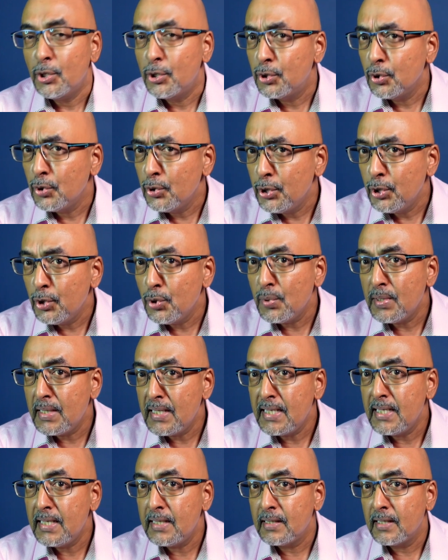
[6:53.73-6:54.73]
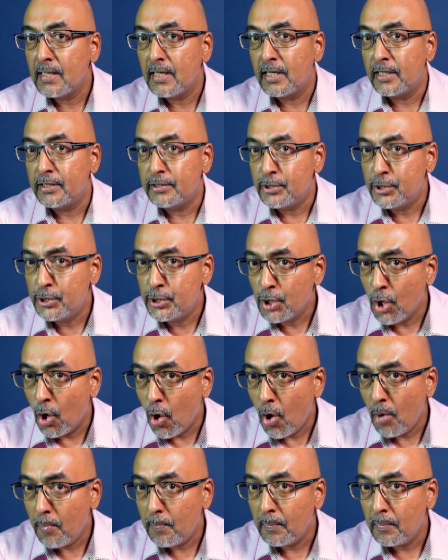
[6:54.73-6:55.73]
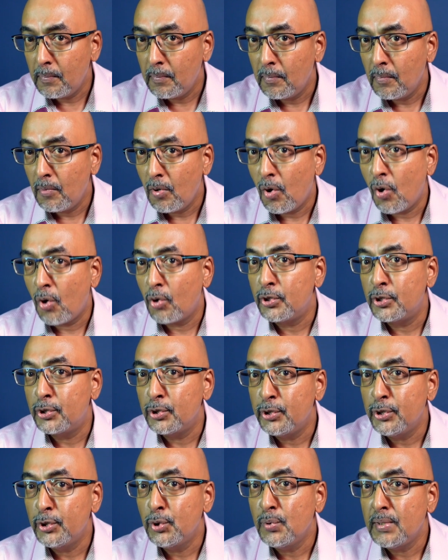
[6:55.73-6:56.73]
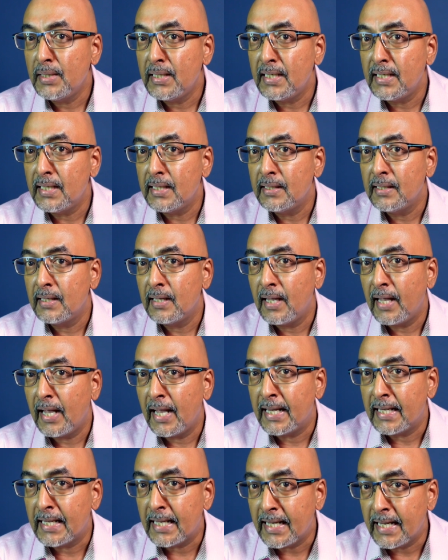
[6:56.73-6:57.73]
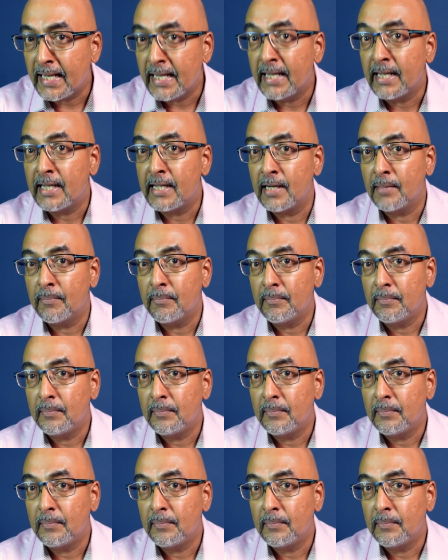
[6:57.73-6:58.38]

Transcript: do you need a job or do you need an income?